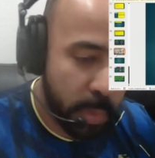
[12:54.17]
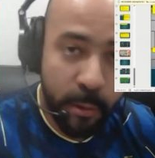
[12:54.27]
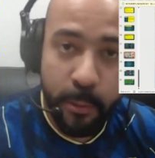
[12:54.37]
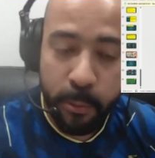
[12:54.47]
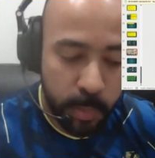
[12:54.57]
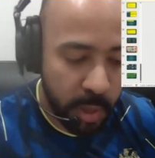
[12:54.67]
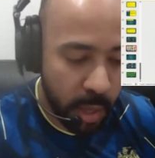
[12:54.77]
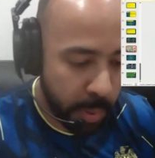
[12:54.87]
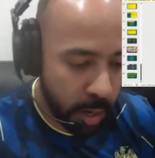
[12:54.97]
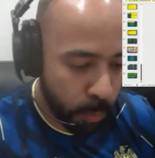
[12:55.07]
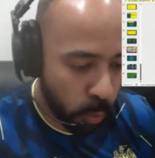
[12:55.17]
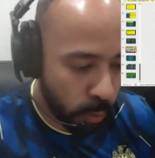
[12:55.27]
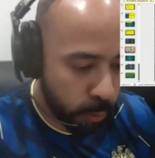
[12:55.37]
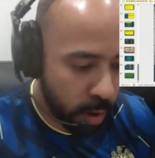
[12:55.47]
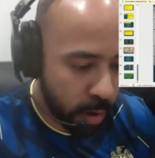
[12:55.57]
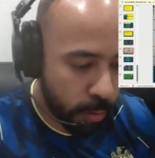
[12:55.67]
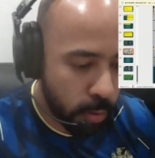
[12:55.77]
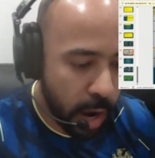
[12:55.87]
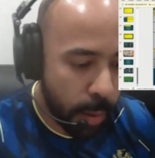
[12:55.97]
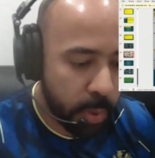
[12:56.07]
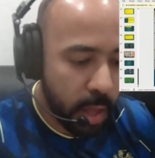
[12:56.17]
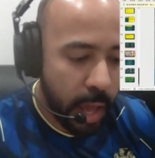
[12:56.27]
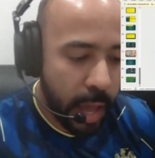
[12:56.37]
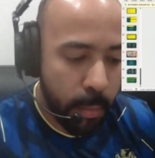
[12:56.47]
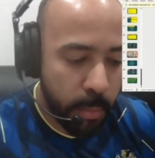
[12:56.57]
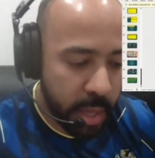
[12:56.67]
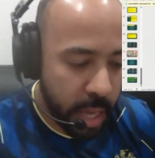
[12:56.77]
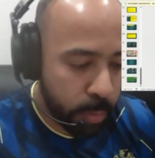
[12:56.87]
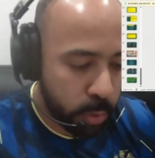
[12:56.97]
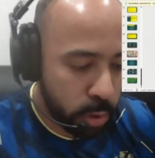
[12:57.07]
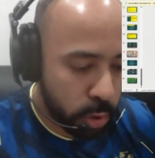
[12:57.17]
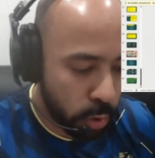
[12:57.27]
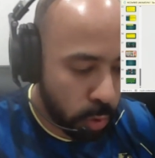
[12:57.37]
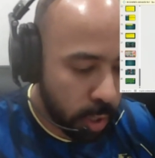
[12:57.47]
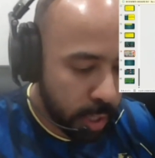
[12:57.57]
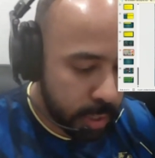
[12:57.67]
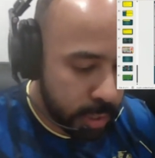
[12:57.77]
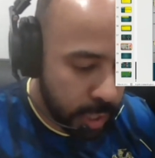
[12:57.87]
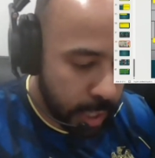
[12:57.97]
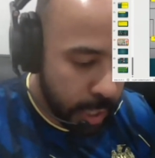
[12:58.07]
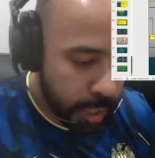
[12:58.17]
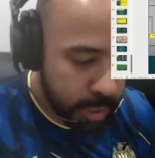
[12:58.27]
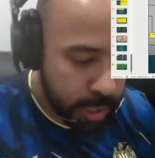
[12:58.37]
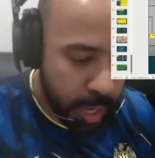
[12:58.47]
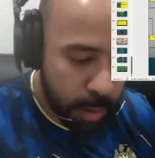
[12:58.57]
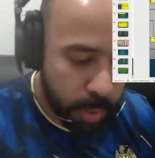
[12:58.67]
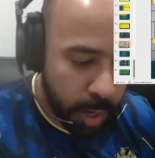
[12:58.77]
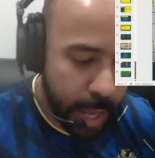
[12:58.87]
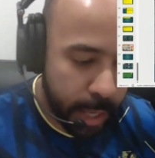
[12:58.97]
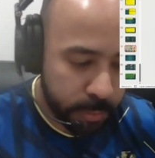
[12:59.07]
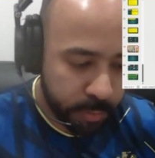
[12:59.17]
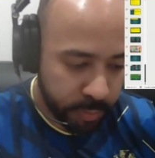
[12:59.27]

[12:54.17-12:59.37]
to be a bit more further up and be able to dictate play.